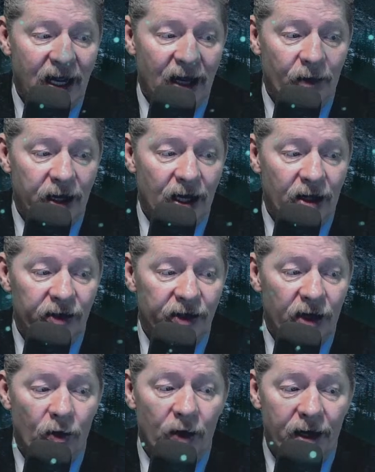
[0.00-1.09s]
And we all
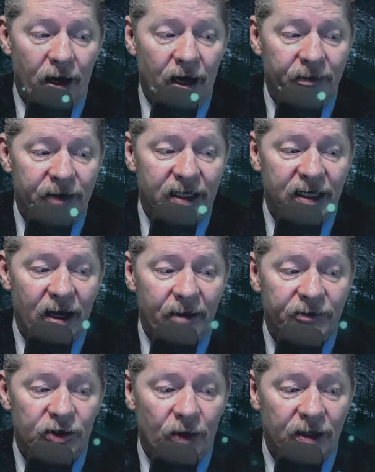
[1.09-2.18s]
know what harm can
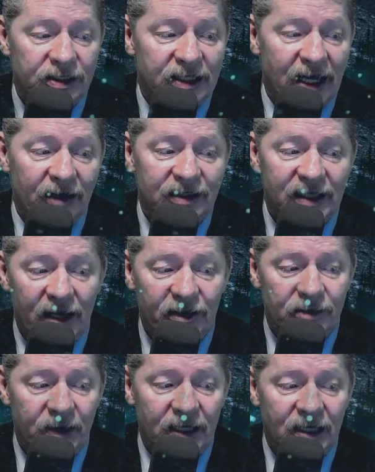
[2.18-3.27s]
come to ourselves and
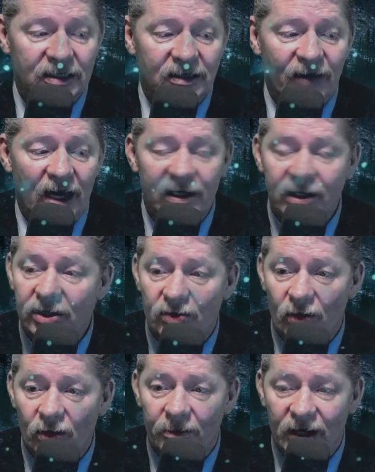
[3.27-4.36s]
others because of
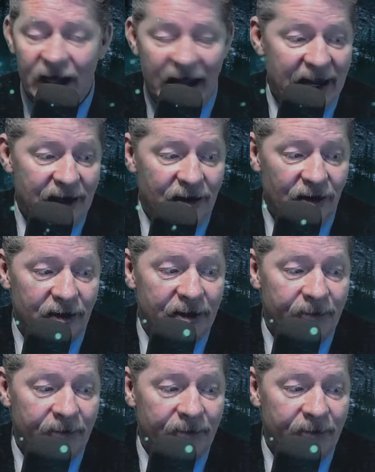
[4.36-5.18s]
uncontrollable anger.